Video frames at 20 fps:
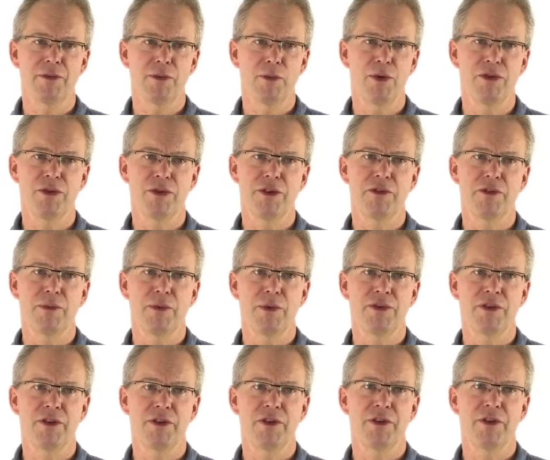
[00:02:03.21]
was
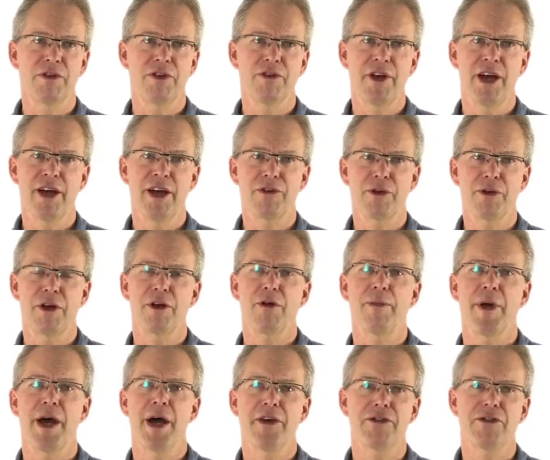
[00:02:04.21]
the disaster at El
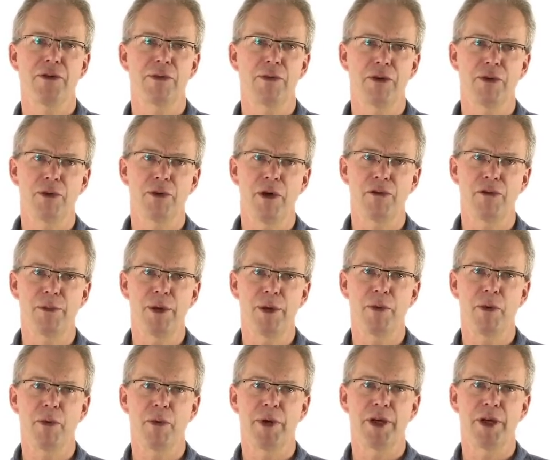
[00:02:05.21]
Paso, where 12
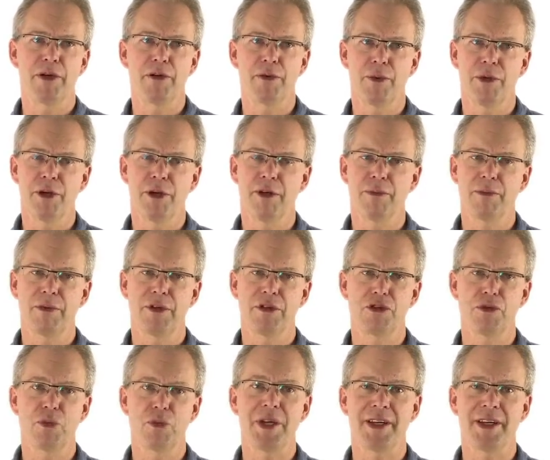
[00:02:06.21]
people were killed when a
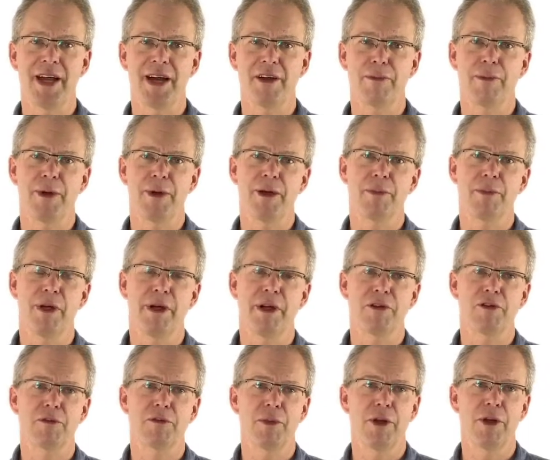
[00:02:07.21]
sweet gas pipeline
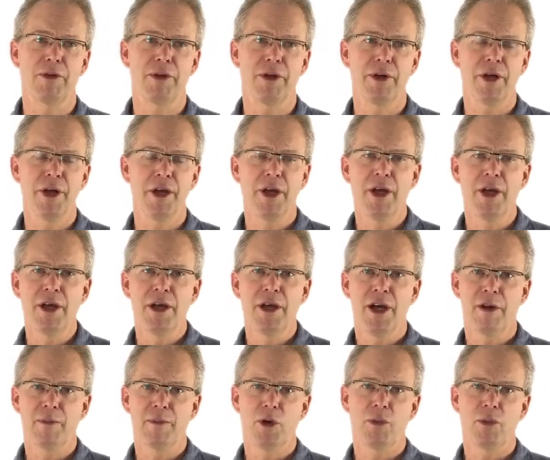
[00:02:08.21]
exploded.
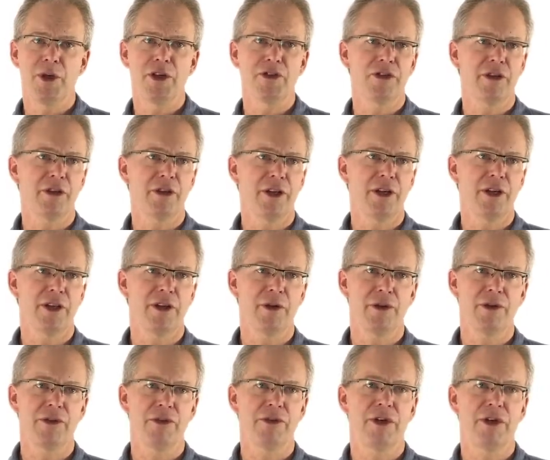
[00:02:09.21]
And more recently, there
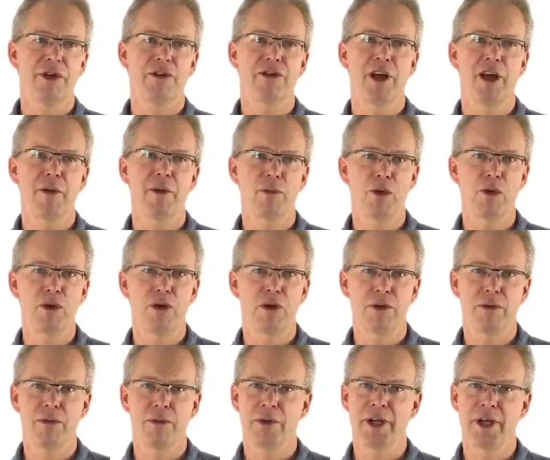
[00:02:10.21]
was San
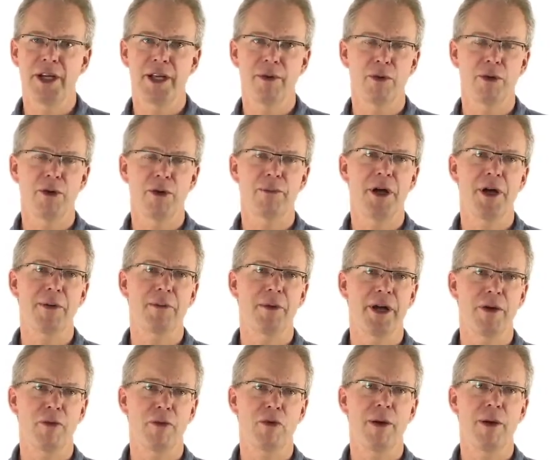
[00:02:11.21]
Bruno, again, where a
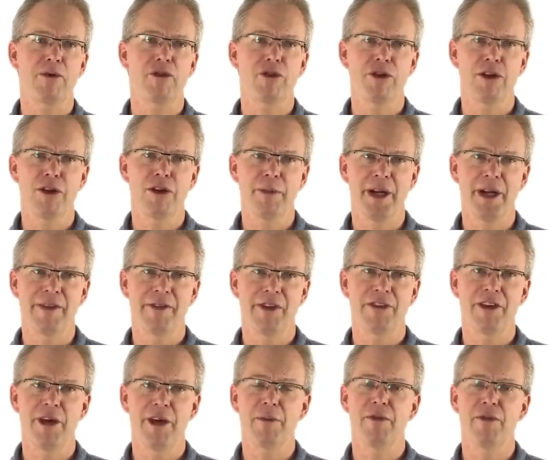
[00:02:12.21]
pipeline ruptured in the middle of a
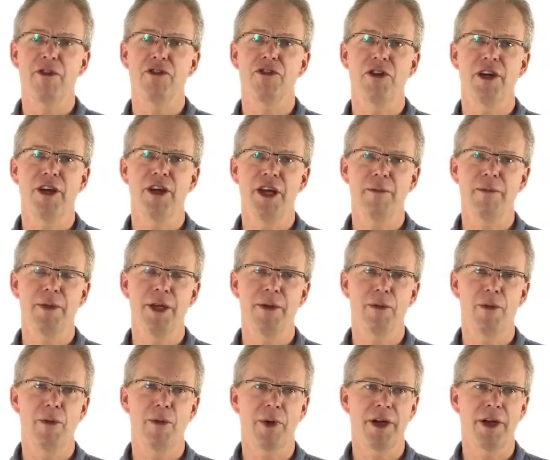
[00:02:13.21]
subdivision and 8
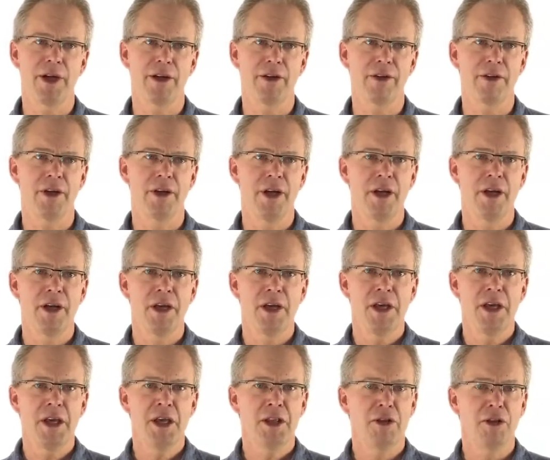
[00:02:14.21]
people were killed.
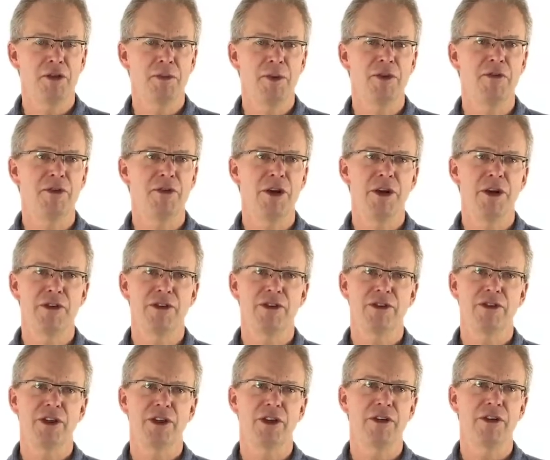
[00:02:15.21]
There's been very
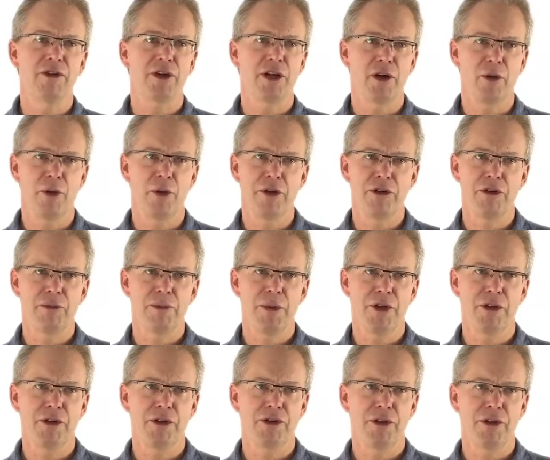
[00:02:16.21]
significant oil
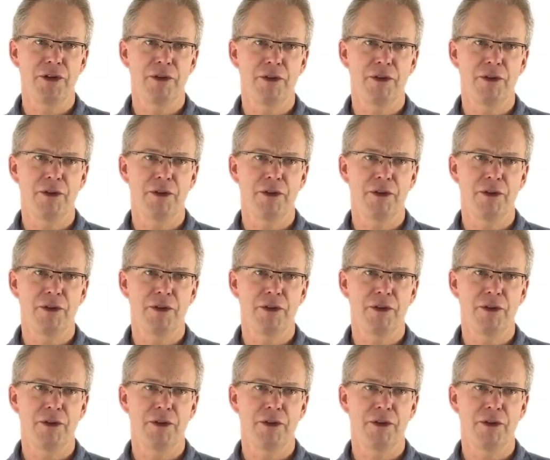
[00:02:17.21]
spills.